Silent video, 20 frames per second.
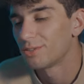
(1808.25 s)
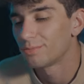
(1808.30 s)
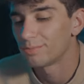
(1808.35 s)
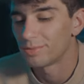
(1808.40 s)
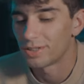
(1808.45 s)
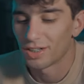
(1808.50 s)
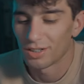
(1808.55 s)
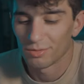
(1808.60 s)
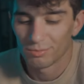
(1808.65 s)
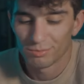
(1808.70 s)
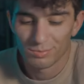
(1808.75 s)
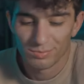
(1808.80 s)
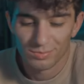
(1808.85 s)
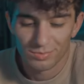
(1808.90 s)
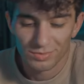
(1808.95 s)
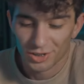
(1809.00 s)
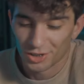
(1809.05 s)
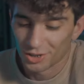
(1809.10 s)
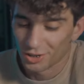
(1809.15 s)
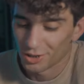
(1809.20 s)
But
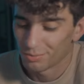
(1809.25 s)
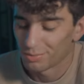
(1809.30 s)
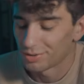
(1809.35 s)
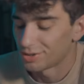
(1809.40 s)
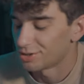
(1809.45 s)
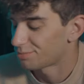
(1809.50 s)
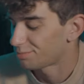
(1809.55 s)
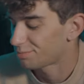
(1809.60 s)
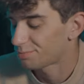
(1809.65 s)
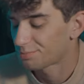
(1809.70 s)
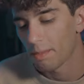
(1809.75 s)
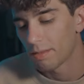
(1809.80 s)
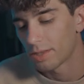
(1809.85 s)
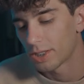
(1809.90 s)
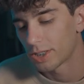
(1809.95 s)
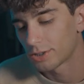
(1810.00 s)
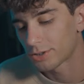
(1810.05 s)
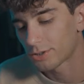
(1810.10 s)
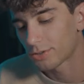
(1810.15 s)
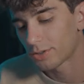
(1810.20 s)
RIP.
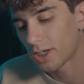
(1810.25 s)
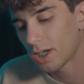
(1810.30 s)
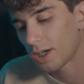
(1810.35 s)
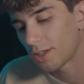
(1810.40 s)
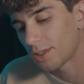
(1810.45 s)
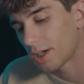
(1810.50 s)
And so yeah,